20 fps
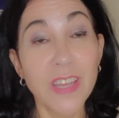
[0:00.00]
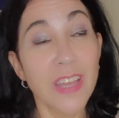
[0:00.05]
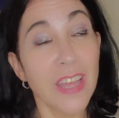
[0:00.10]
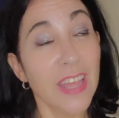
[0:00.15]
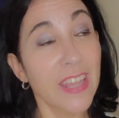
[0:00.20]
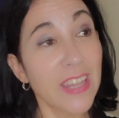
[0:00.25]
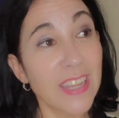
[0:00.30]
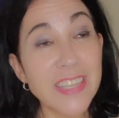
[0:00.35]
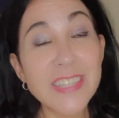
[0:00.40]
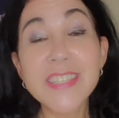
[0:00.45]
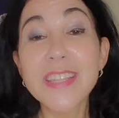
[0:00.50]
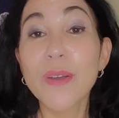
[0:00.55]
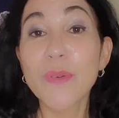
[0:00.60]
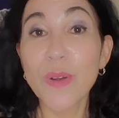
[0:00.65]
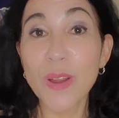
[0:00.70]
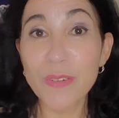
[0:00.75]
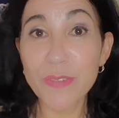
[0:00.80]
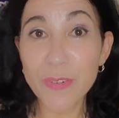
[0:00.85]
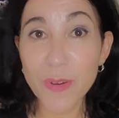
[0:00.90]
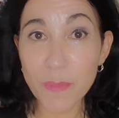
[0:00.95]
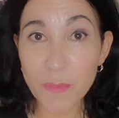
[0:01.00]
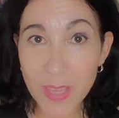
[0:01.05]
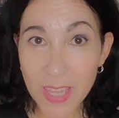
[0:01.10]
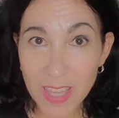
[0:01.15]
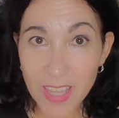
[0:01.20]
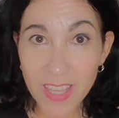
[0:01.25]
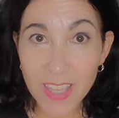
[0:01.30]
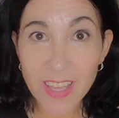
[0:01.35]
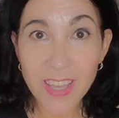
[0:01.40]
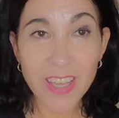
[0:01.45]
At least they were for
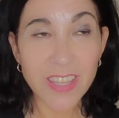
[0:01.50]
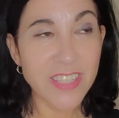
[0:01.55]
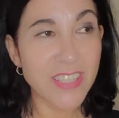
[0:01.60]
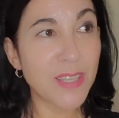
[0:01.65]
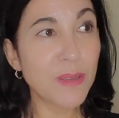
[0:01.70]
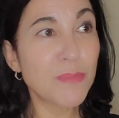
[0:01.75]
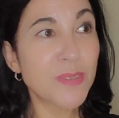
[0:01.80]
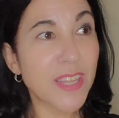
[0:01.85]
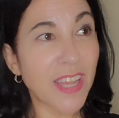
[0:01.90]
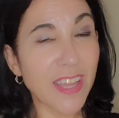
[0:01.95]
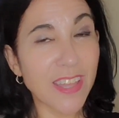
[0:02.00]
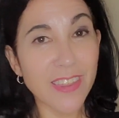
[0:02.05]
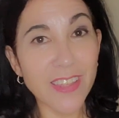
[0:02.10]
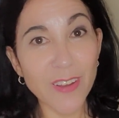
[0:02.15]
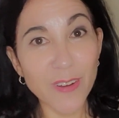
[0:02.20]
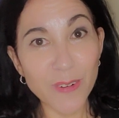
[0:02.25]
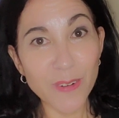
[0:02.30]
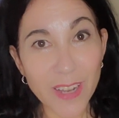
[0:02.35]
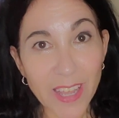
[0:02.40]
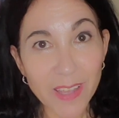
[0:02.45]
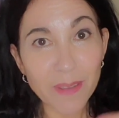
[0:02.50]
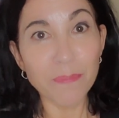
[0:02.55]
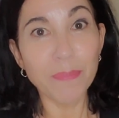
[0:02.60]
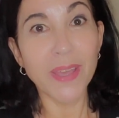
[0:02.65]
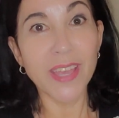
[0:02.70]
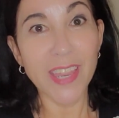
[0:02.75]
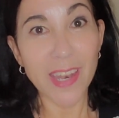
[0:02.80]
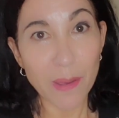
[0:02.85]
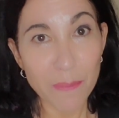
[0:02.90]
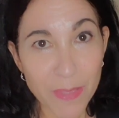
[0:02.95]
me. Seems like they are like
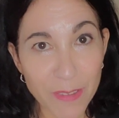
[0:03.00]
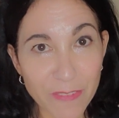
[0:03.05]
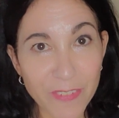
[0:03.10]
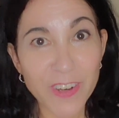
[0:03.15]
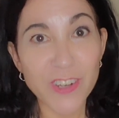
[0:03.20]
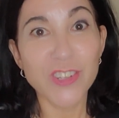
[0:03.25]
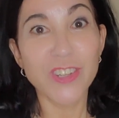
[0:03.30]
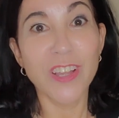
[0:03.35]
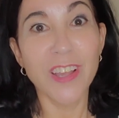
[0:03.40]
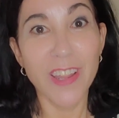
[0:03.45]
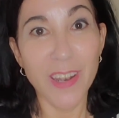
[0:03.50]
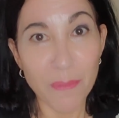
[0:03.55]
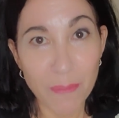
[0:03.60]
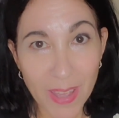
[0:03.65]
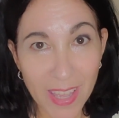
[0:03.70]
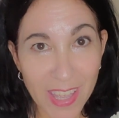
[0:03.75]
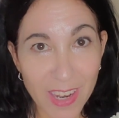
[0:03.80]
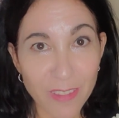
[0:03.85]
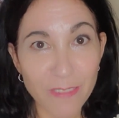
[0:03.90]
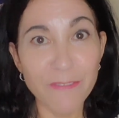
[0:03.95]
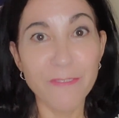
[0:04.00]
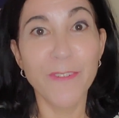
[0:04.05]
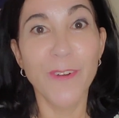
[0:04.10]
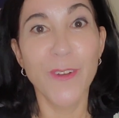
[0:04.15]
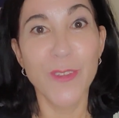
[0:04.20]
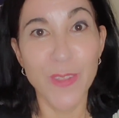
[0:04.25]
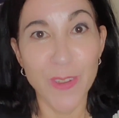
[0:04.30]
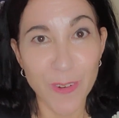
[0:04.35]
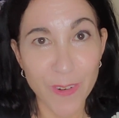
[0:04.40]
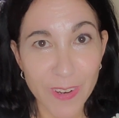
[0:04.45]
picking up the finish line and making it
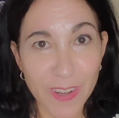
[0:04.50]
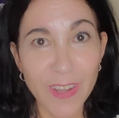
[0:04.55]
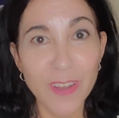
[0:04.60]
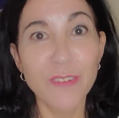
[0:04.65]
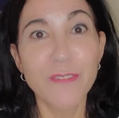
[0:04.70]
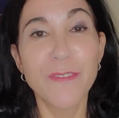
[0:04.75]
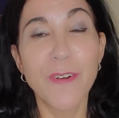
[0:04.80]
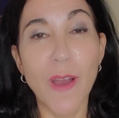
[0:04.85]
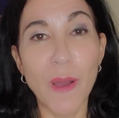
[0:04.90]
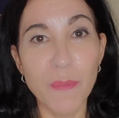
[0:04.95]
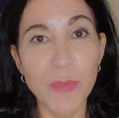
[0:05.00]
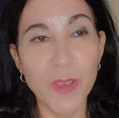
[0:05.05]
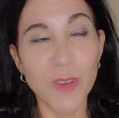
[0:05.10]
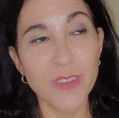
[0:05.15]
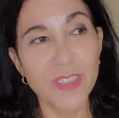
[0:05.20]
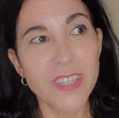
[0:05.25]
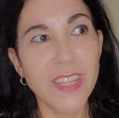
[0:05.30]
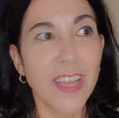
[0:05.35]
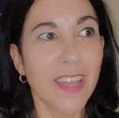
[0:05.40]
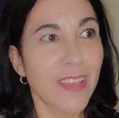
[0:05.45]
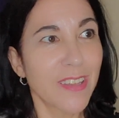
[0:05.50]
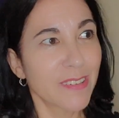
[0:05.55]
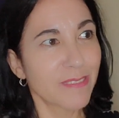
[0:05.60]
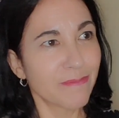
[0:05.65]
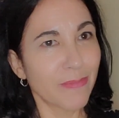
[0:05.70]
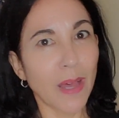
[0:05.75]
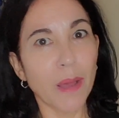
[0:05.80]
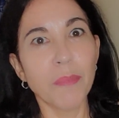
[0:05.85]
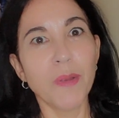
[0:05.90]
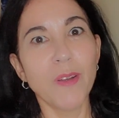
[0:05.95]
further from you. It's like
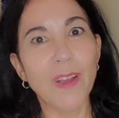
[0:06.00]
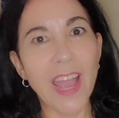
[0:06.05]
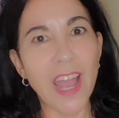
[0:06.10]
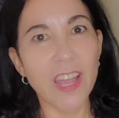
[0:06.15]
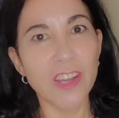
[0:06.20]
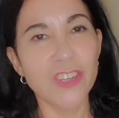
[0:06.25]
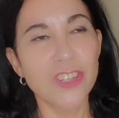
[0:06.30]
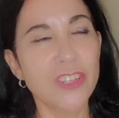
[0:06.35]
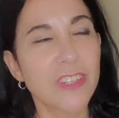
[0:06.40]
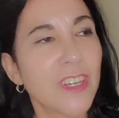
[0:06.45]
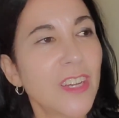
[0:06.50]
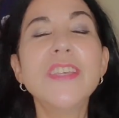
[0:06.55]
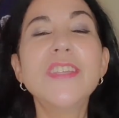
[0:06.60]
a mirage.